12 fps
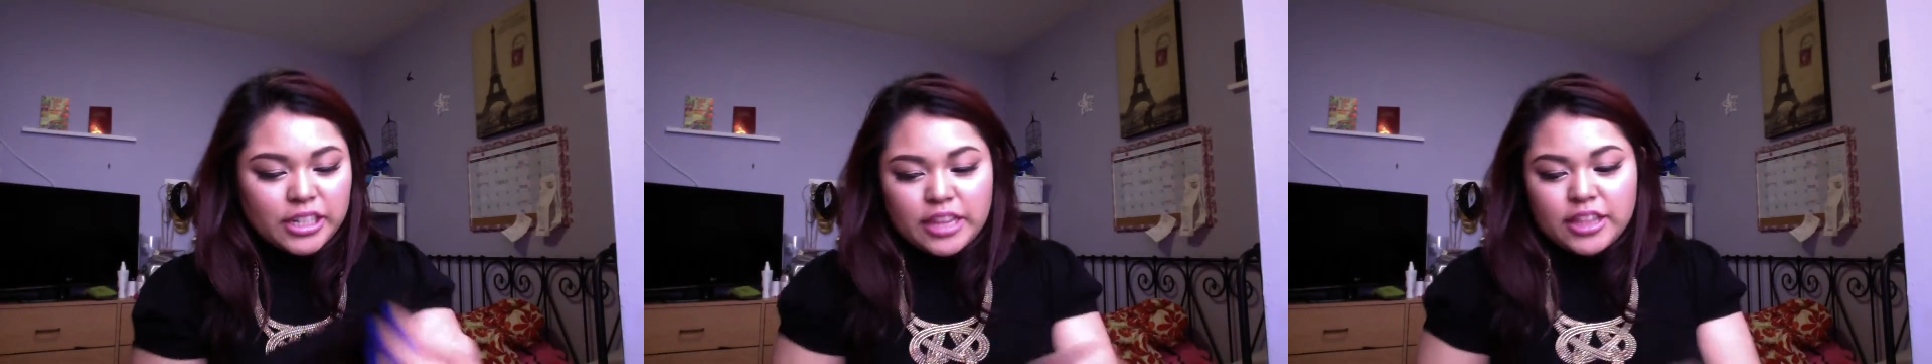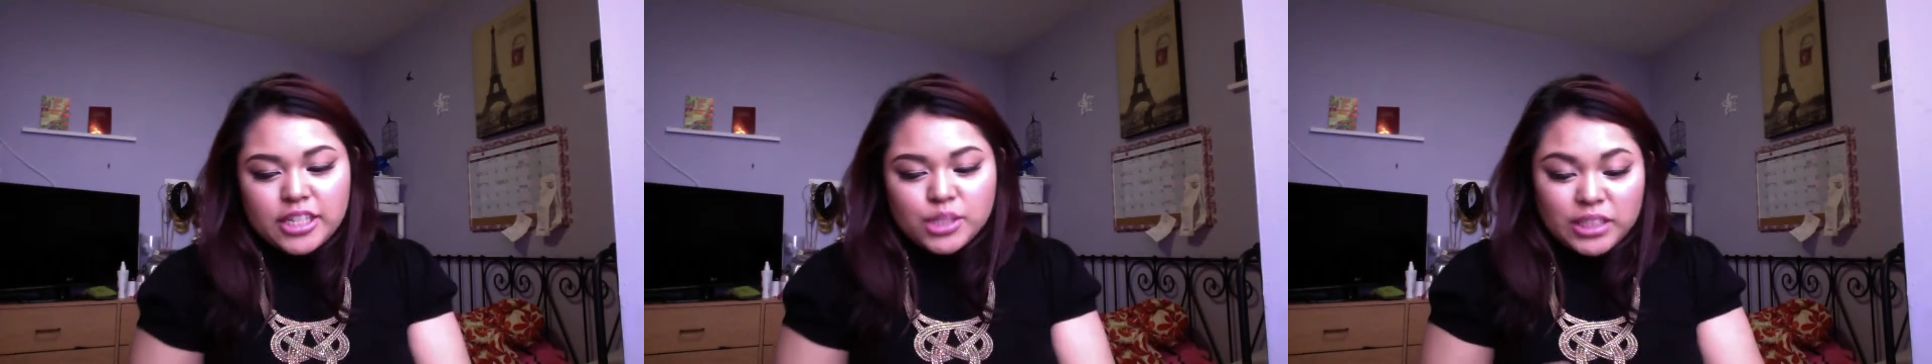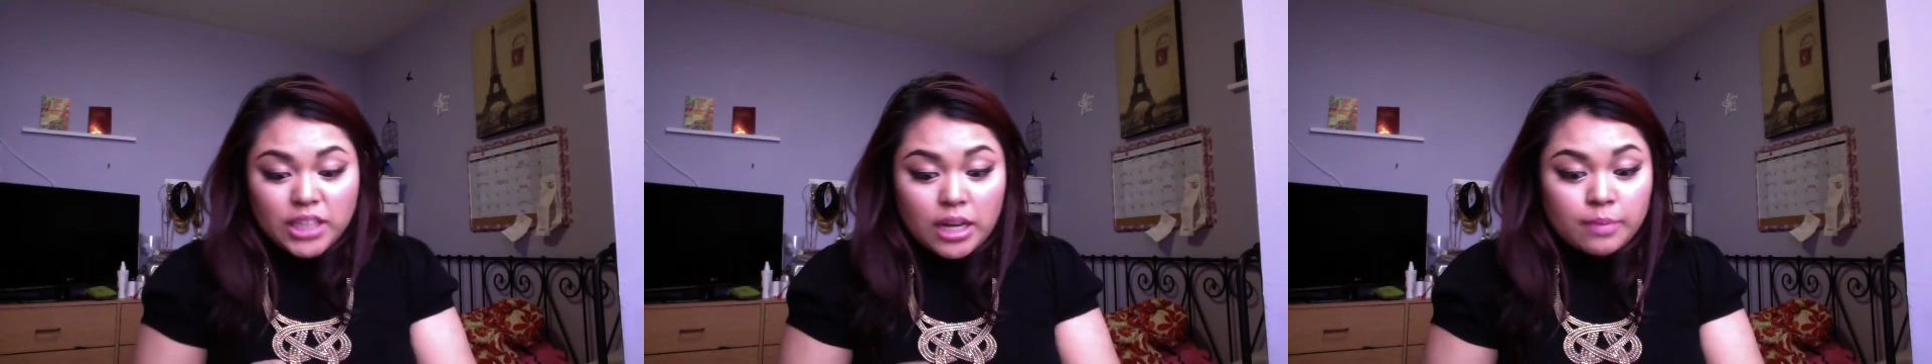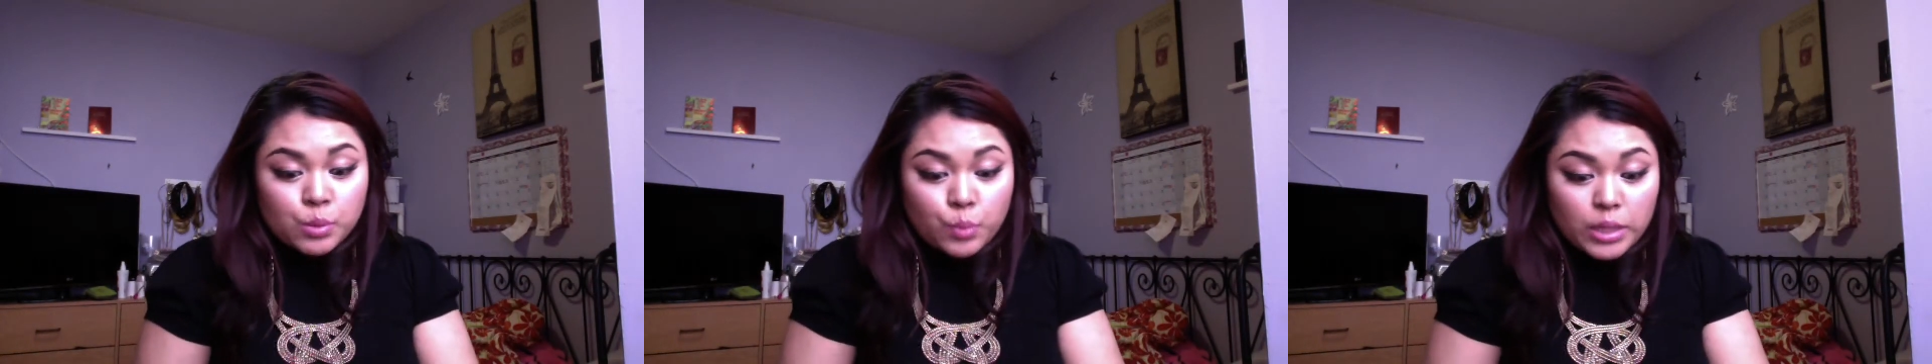and this one
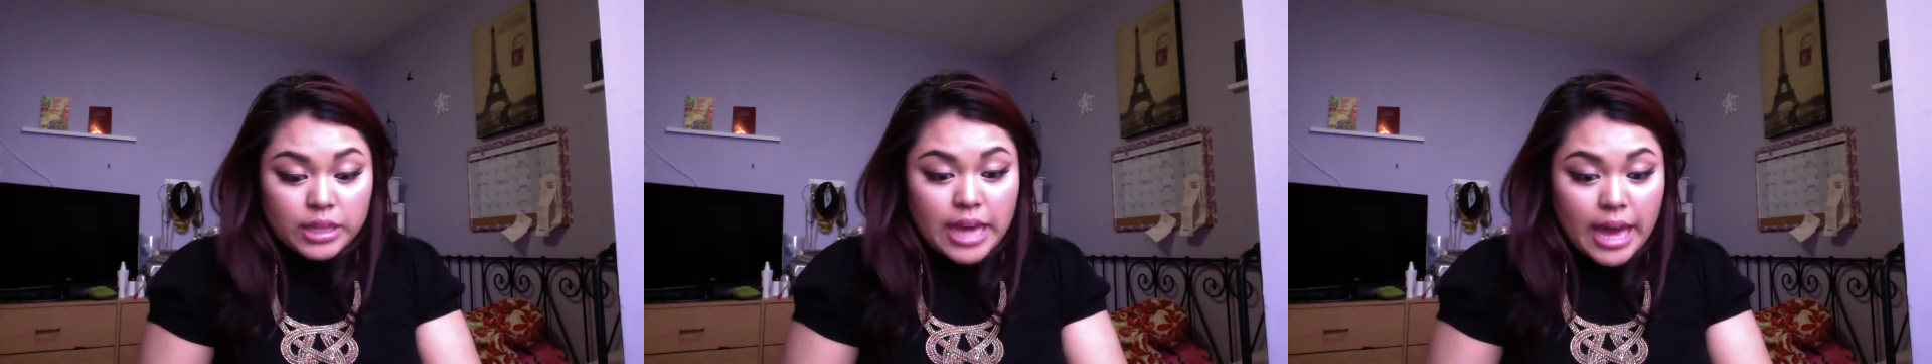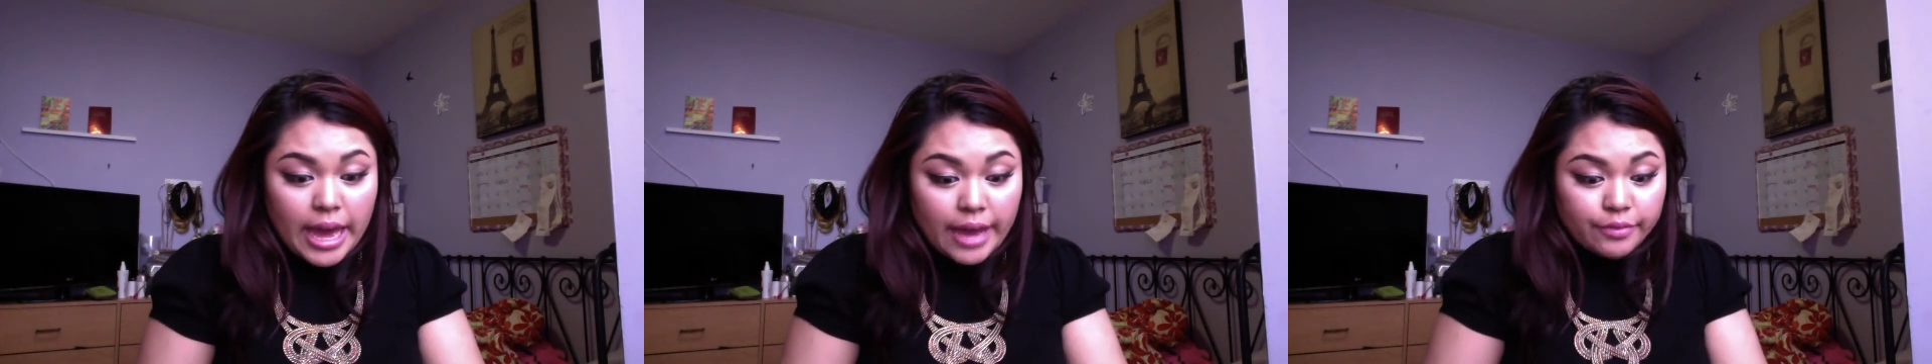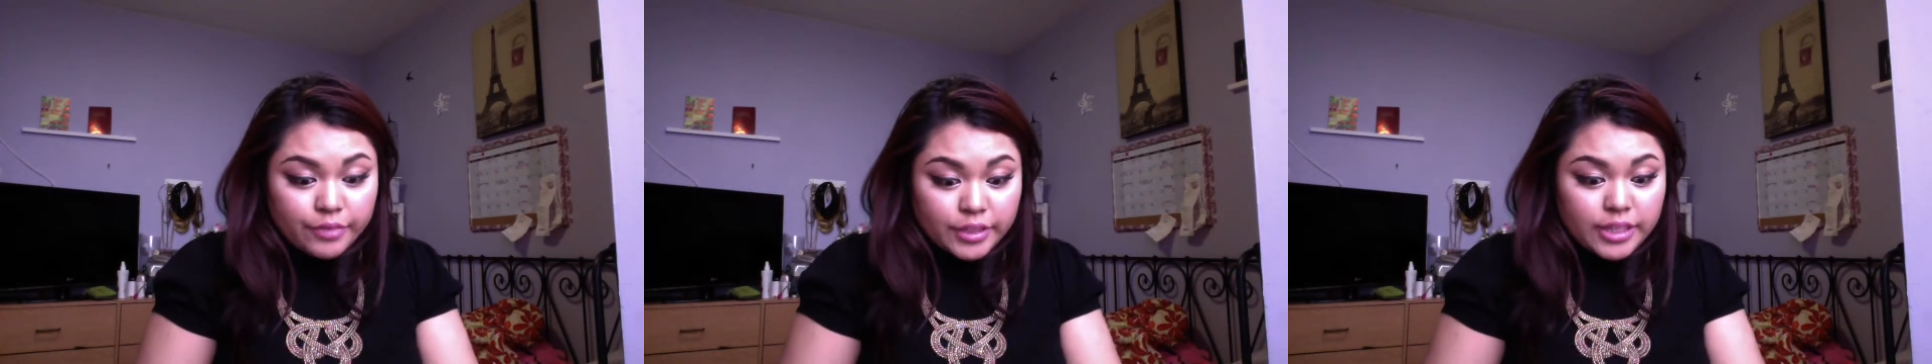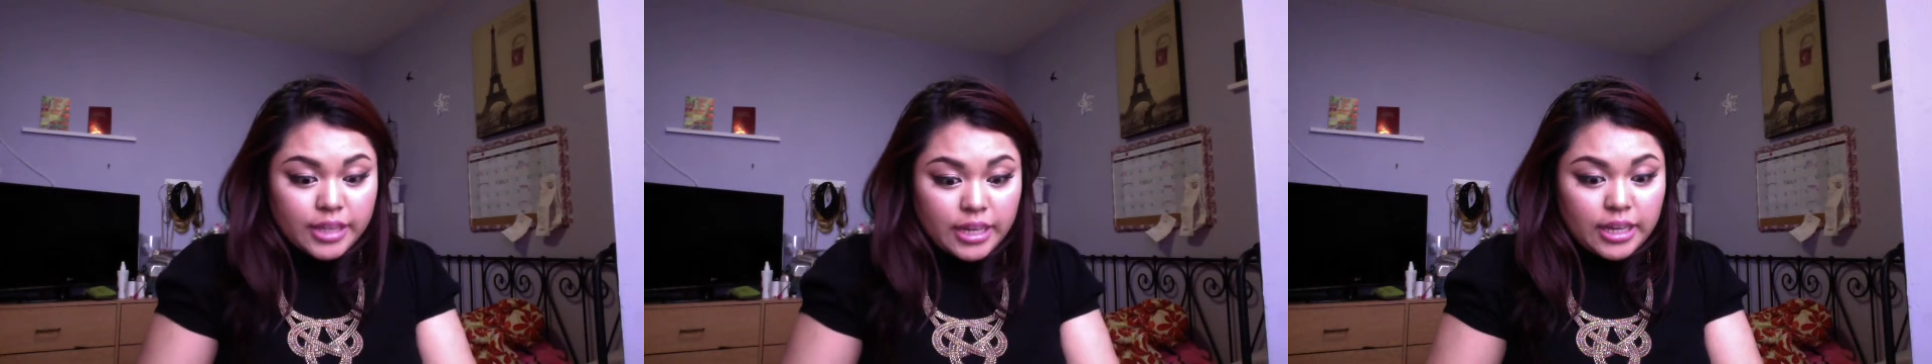comes with
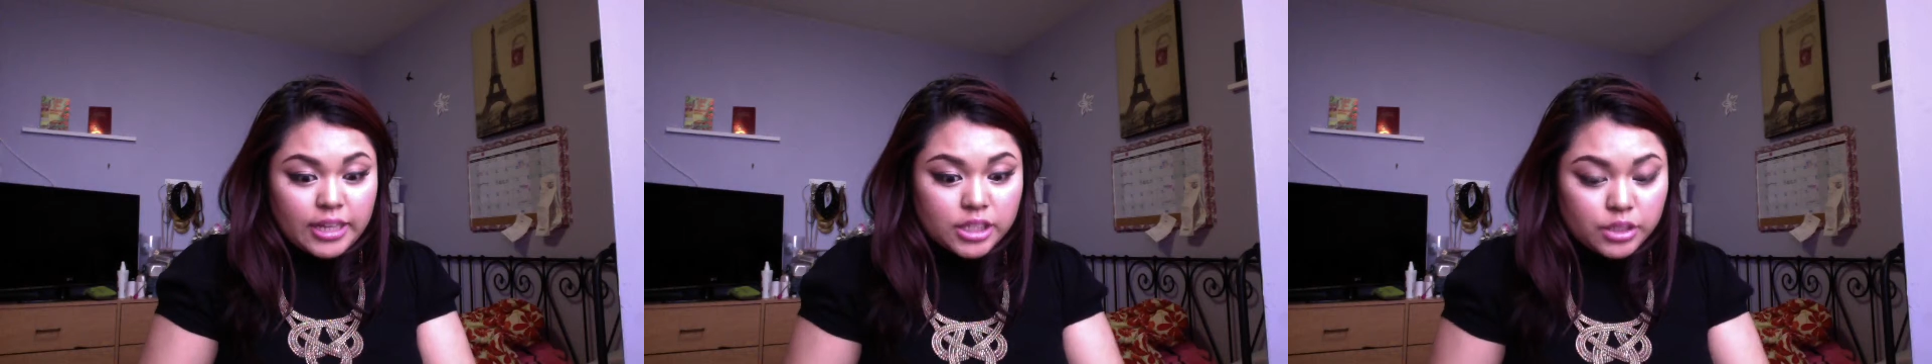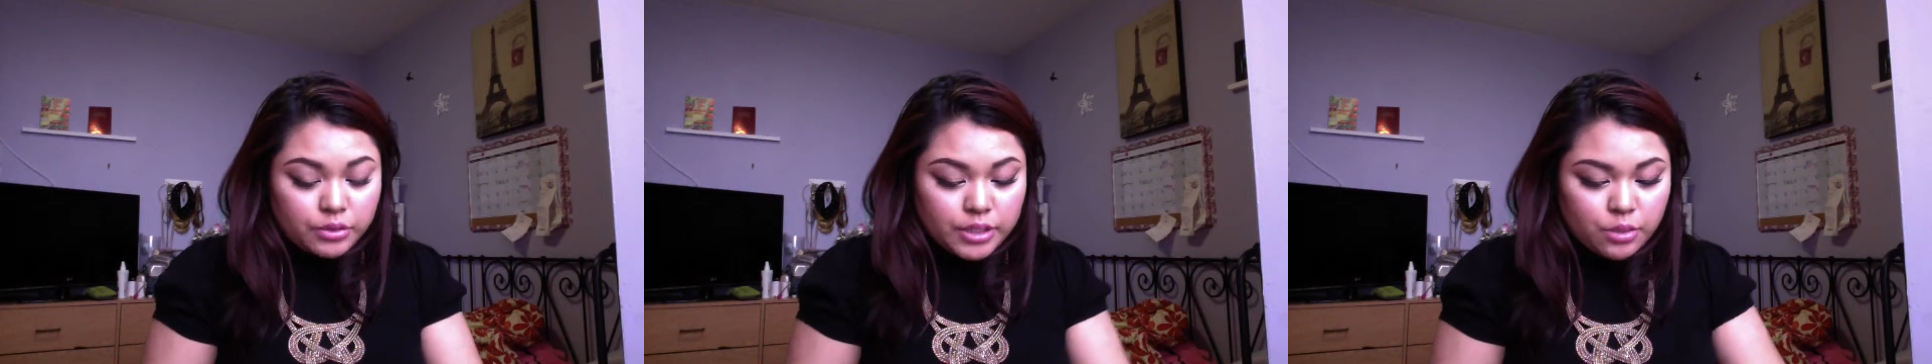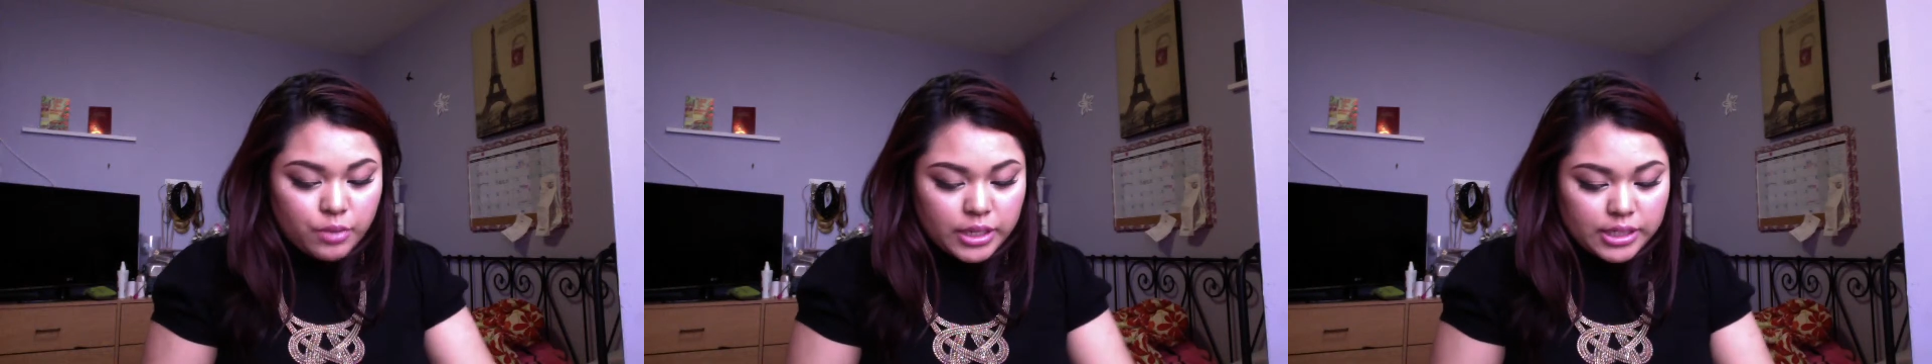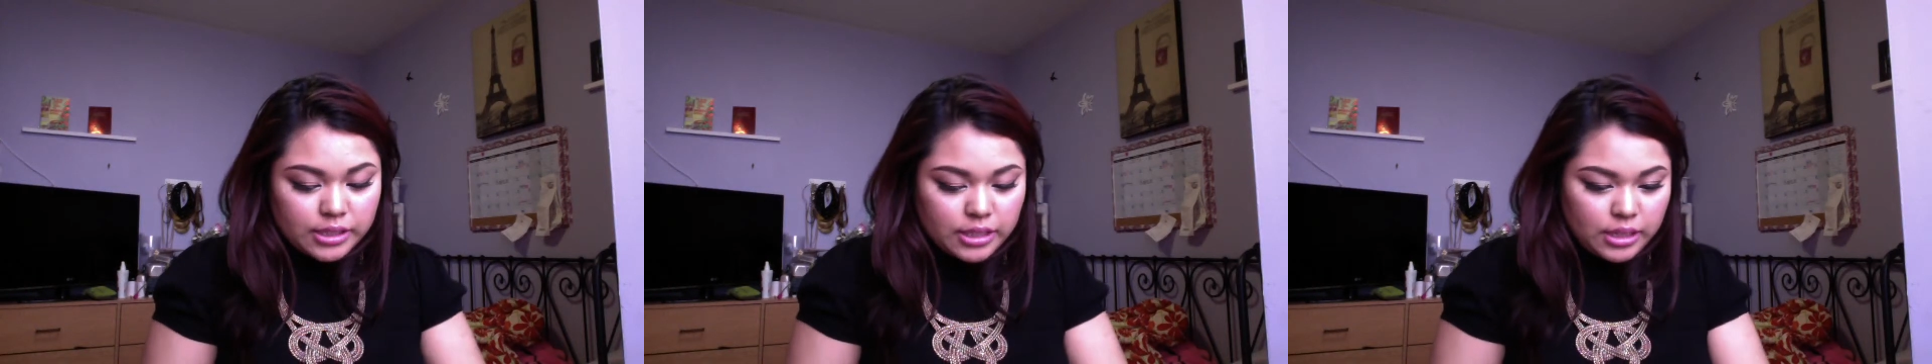everything, hence the reason why
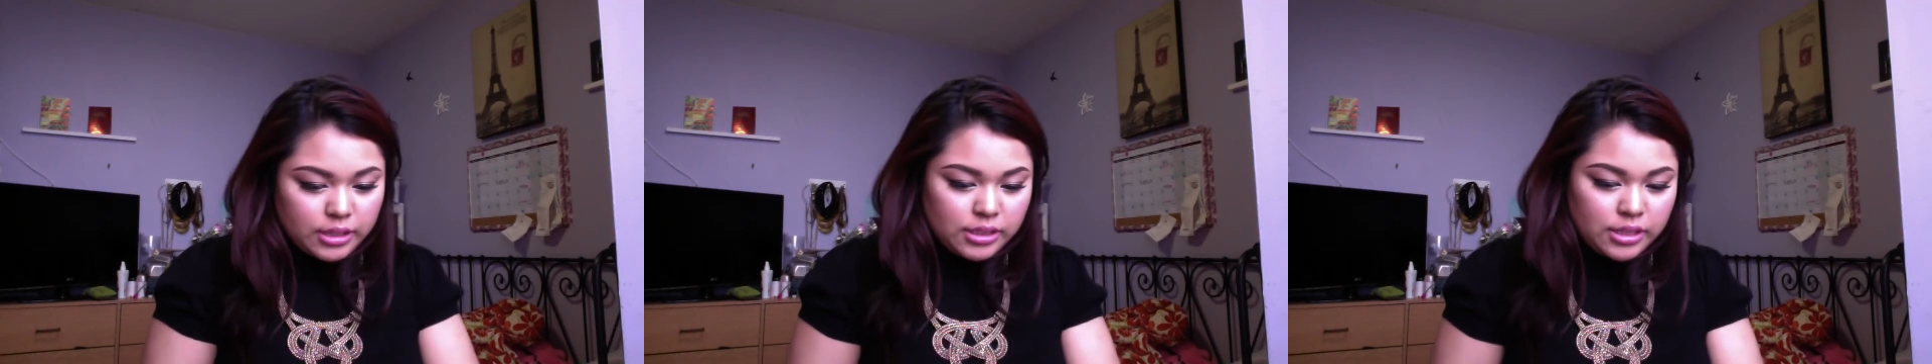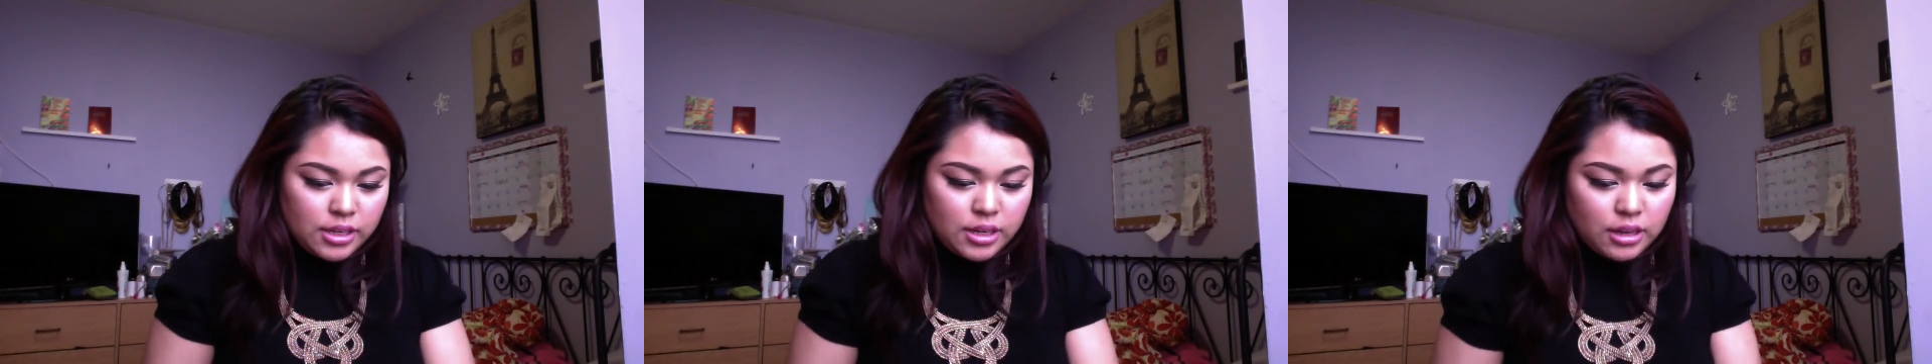it's